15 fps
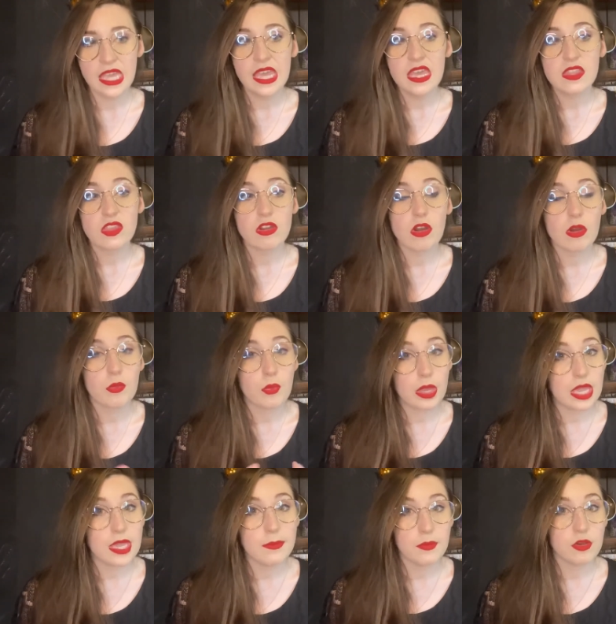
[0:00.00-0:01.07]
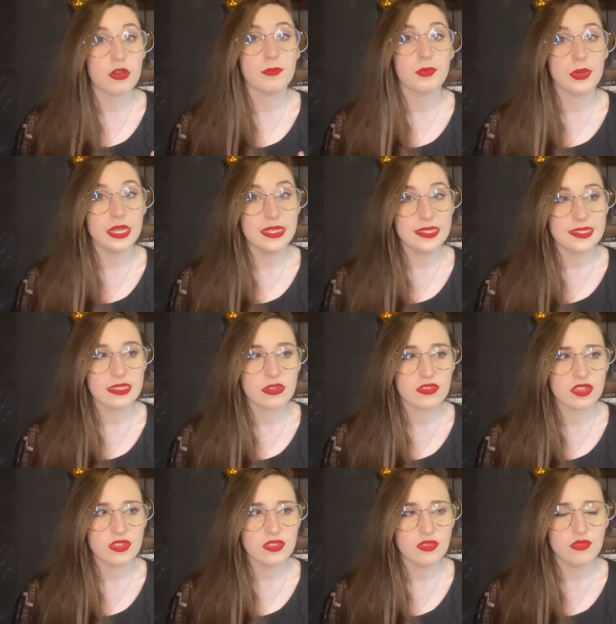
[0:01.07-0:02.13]
There are way more prints. There's
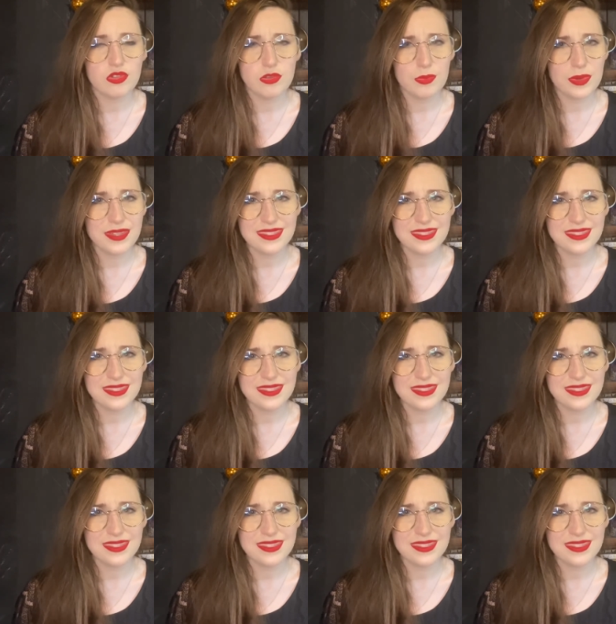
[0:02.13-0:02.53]
also new prints.